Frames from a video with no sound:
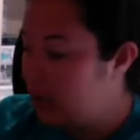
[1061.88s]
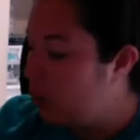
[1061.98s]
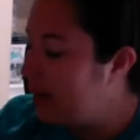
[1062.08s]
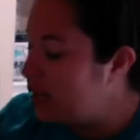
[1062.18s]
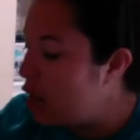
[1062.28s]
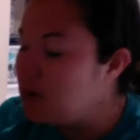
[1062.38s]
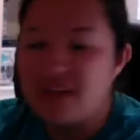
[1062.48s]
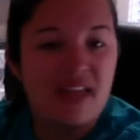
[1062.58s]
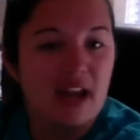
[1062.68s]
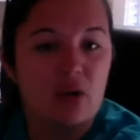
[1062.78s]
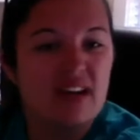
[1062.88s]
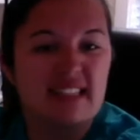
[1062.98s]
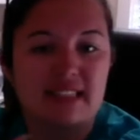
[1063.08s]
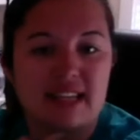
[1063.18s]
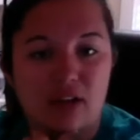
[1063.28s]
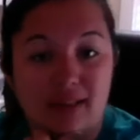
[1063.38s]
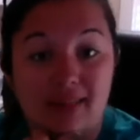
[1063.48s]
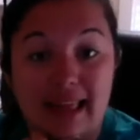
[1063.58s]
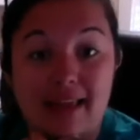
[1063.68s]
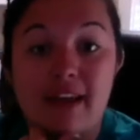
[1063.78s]
We know that they don't necessarily
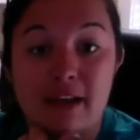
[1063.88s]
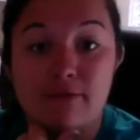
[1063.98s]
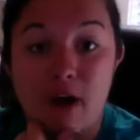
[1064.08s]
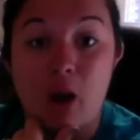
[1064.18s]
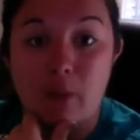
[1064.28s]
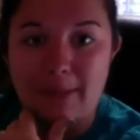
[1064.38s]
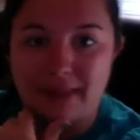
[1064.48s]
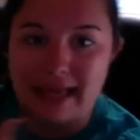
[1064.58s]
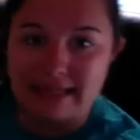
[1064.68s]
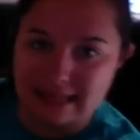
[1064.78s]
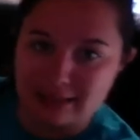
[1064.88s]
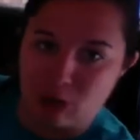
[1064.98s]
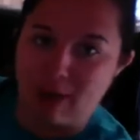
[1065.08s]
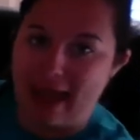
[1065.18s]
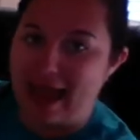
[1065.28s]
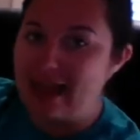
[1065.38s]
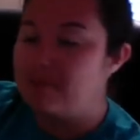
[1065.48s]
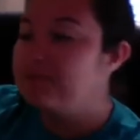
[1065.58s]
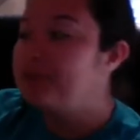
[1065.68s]
live in faraway places, okay?